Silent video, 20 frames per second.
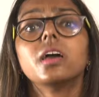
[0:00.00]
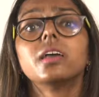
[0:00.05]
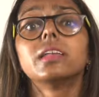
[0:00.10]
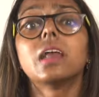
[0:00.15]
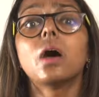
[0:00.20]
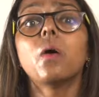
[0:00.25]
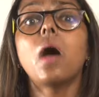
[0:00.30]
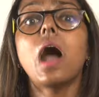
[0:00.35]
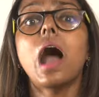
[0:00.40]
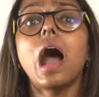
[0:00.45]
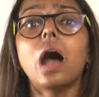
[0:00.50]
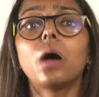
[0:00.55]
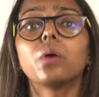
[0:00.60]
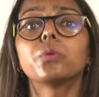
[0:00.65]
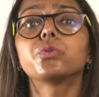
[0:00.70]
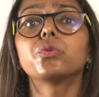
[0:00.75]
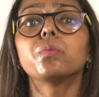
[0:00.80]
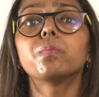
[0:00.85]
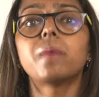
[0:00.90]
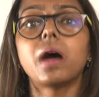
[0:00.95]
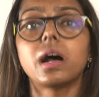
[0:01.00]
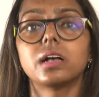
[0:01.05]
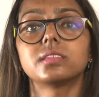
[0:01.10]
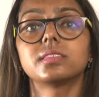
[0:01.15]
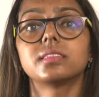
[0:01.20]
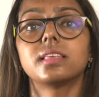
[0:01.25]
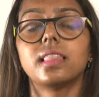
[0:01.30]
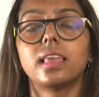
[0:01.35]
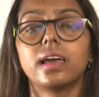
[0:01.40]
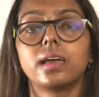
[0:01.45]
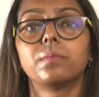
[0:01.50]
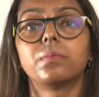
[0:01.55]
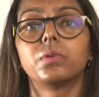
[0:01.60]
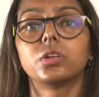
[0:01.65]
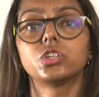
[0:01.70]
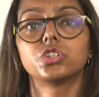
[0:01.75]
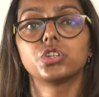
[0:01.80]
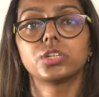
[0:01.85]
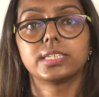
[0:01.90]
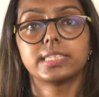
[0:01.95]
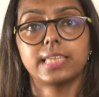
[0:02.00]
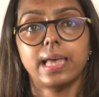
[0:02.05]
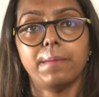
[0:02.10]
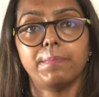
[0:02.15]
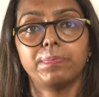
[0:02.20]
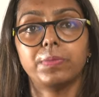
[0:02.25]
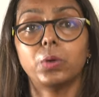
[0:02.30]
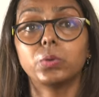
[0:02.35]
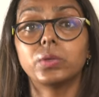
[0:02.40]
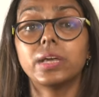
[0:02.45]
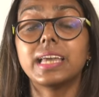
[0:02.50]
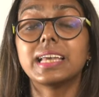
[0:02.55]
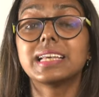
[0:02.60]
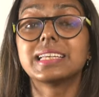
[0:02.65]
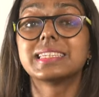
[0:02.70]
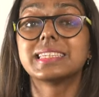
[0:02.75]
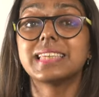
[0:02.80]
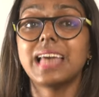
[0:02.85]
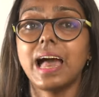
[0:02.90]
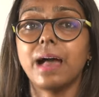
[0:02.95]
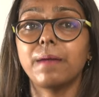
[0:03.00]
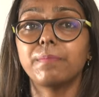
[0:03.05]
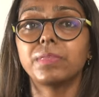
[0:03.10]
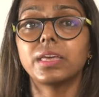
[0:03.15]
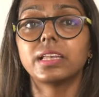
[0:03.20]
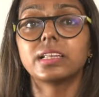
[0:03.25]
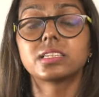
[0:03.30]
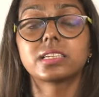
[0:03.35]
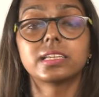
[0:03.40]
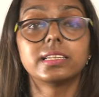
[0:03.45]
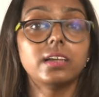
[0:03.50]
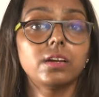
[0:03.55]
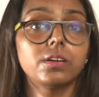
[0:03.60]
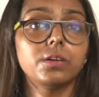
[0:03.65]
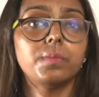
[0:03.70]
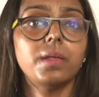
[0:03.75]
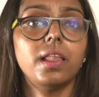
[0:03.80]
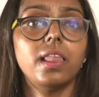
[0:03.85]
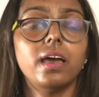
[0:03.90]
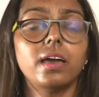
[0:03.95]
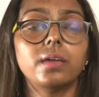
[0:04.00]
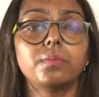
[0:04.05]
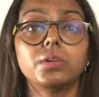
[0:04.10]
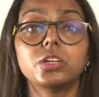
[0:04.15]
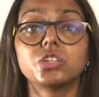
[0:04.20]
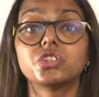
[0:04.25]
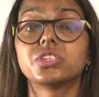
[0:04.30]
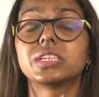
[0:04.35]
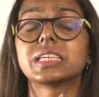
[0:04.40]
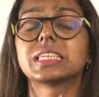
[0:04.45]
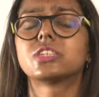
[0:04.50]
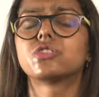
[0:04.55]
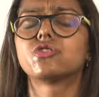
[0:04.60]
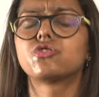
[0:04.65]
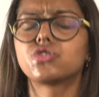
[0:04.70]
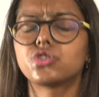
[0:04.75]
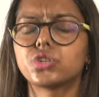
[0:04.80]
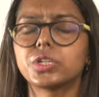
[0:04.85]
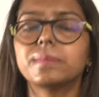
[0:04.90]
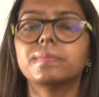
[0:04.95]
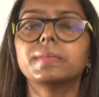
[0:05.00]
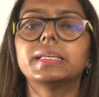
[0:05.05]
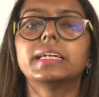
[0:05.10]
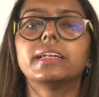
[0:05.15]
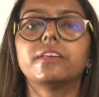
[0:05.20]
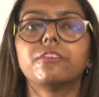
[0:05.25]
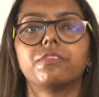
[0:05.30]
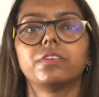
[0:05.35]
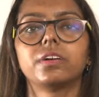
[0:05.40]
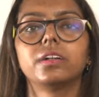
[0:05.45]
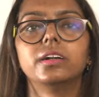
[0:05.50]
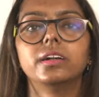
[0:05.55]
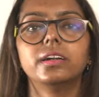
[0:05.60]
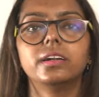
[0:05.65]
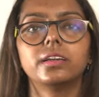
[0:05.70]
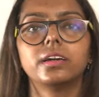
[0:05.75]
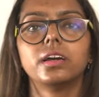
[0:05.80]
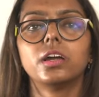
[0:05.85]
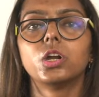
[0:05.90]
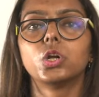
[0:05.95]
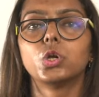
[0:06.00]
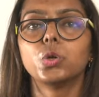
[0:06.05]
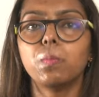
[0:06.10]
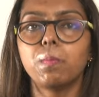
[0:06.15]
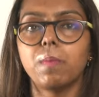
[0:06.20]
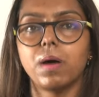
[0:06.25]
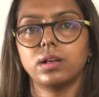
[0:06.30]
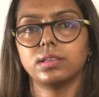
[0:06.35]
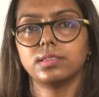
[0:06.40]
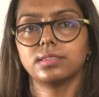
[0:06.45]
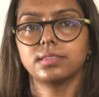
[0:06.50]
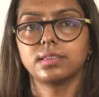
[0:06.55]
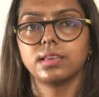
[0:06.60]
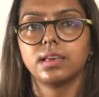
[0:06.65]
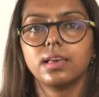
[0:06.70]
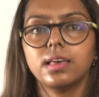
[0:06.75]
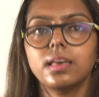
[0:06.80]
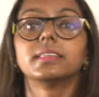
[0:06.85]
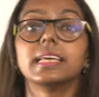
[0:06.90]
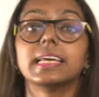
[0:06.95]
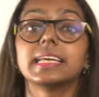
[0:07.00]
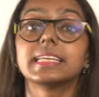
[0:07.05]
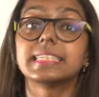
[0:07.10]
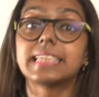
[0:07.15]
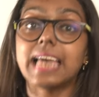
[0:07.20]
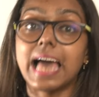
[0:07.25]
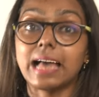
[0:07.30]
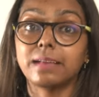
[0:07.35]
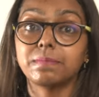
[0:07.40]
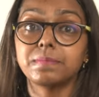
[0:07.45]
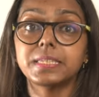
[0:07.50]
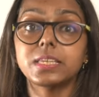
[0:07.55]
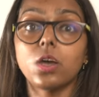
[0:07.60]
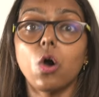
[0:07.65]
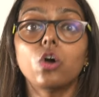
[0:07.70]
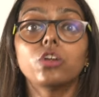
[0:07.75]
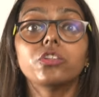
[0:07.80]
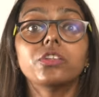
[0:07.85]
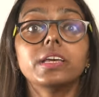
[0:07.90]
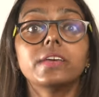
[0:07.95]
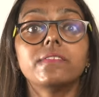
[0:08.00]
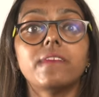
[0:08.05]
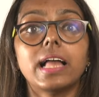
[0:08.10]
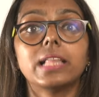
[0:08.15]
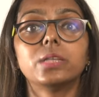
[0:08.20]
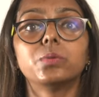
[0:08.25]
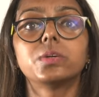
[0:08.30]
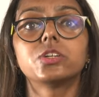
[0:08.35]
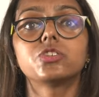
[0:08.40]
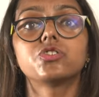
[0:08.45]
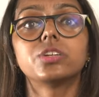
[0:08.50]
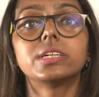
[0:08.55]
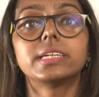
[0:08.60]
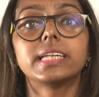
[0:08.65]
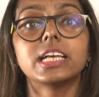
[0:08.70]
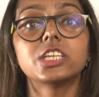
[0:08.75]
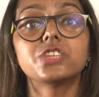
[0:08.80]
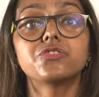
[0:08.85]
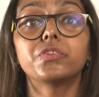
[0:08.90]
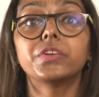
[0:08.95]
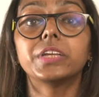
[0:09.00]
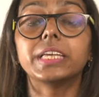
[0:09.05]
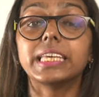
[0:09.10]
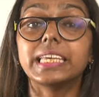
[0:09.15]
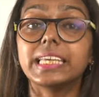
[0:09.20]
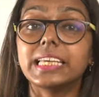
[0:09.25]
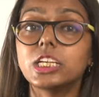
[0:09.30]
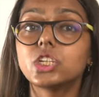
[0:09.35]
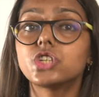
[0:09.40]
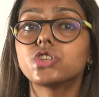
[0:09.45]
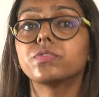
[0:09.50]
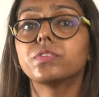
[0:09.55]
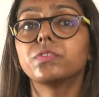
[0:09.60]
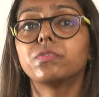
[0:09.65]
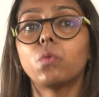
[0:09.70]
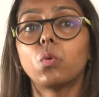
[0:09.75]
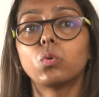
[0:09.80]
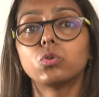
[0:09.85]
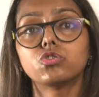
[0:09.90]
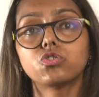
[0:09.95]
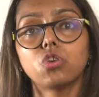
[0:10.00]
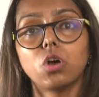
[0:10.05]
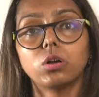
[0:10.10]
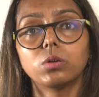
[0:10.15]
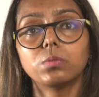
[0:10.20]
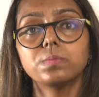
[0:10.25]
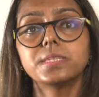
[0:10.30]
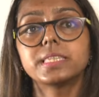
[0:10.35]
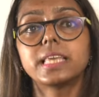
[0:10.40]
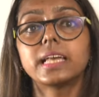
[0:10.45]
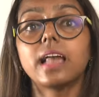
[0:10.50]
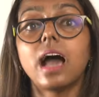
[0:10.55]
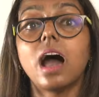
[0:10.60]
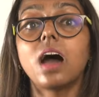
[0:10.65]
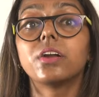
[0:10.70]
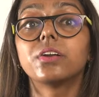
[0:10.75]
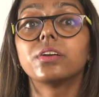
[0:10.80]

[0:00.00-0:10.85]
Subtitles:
Now, how to pass the Lionbridge exam? Now, the exam that is conducted by Lionbridge is extremely difficult to pass. The exams or the evaluation test for each of the four jobs that